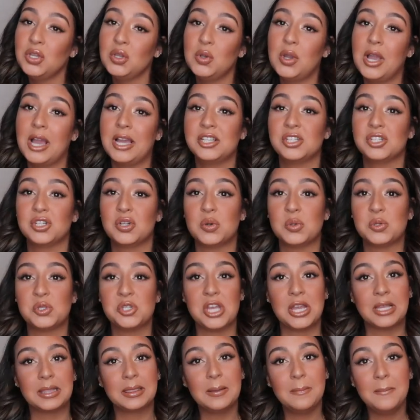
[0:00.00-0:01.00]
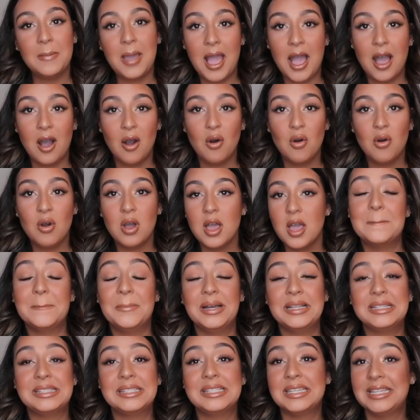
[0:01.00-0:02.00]
you guys should go check them out.
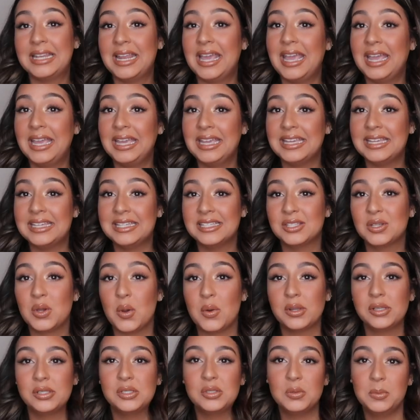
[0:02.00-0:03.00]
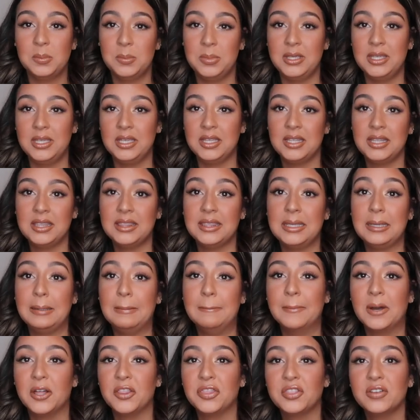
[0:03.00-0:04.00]
But today is going to be the
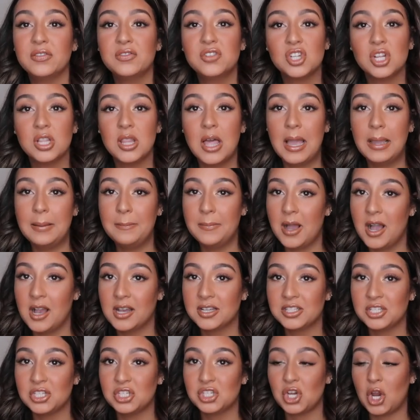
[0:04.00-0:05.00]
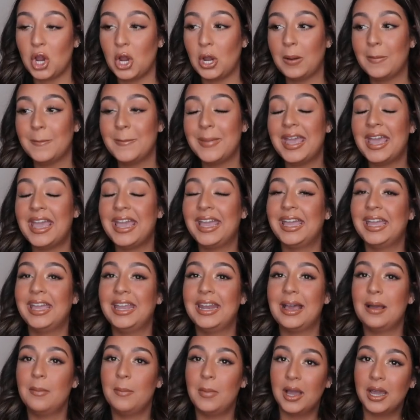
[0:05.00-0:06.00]
month of July Boxycharm,
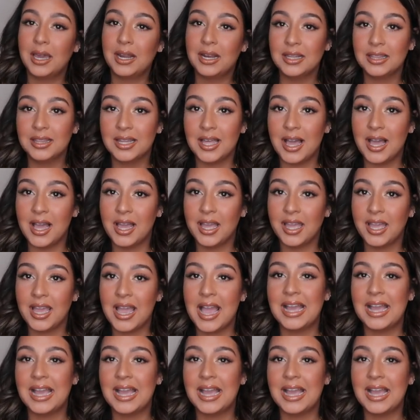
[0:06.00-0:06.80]
and I'm not gonna lie,